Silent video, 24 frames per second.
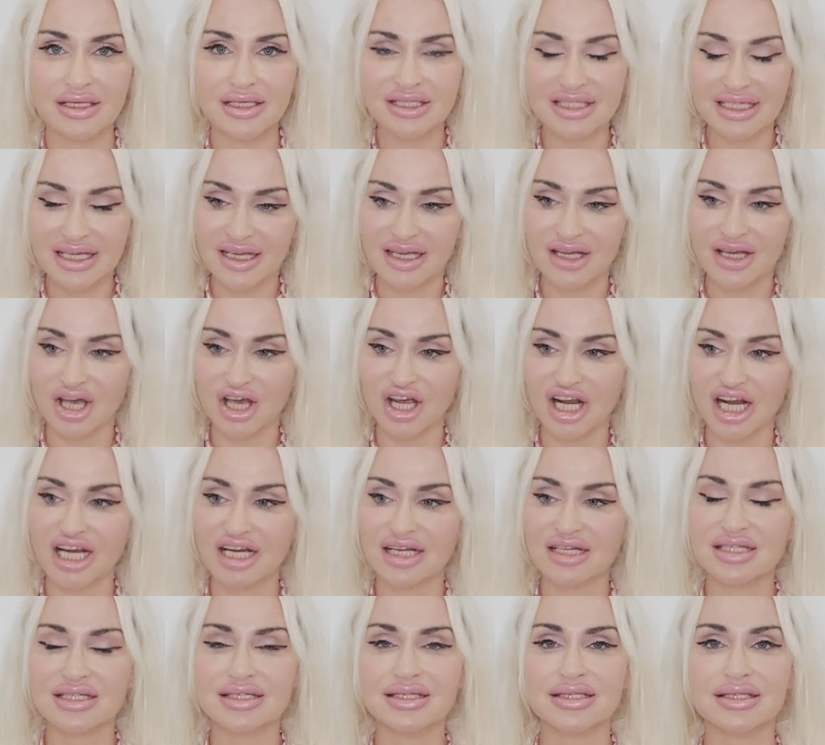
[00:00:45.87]
deck of
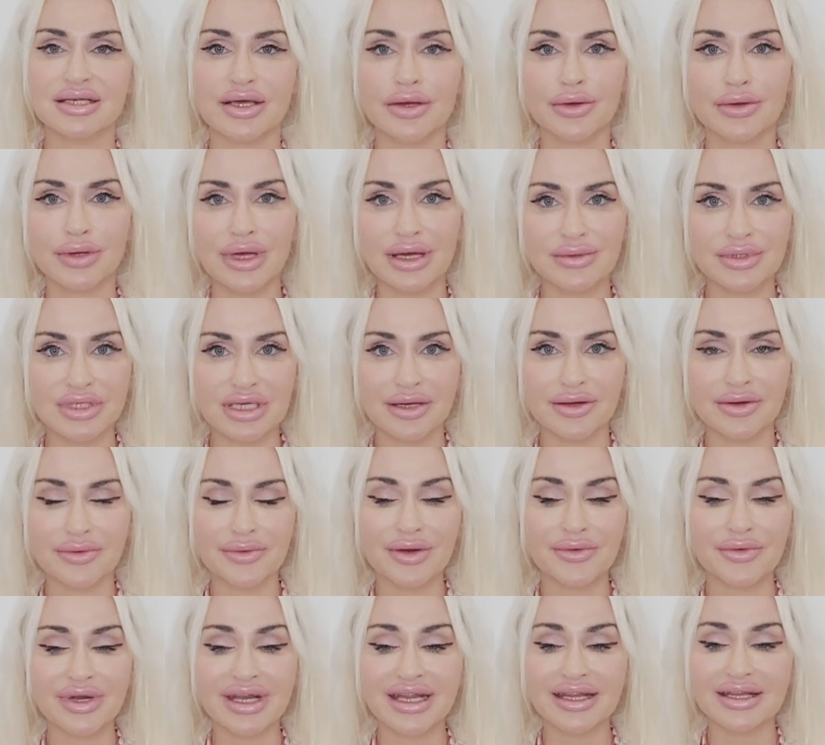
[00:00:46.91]
cards. So I'm talking
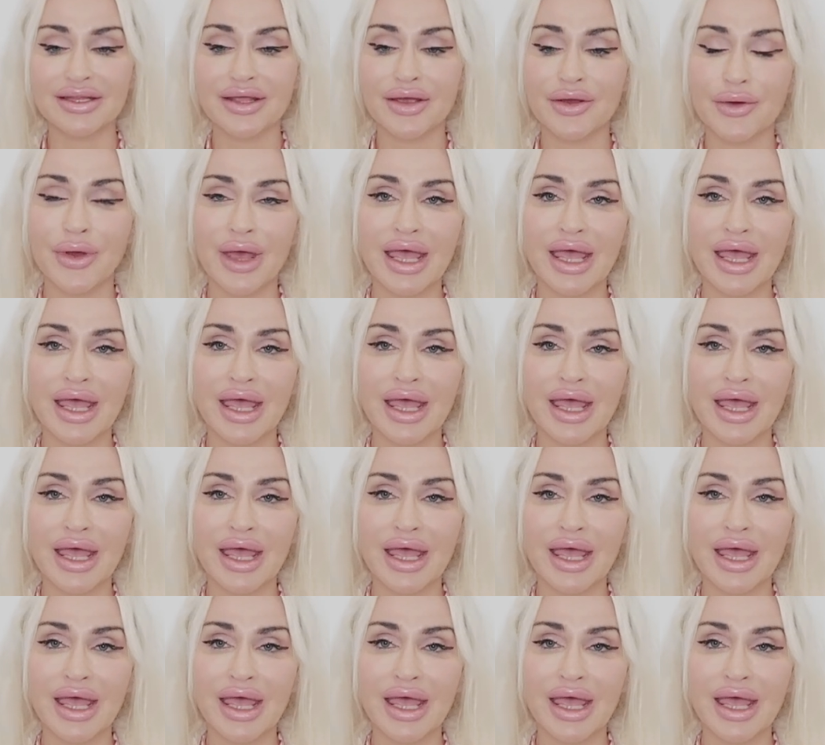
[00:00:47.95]
about what I know.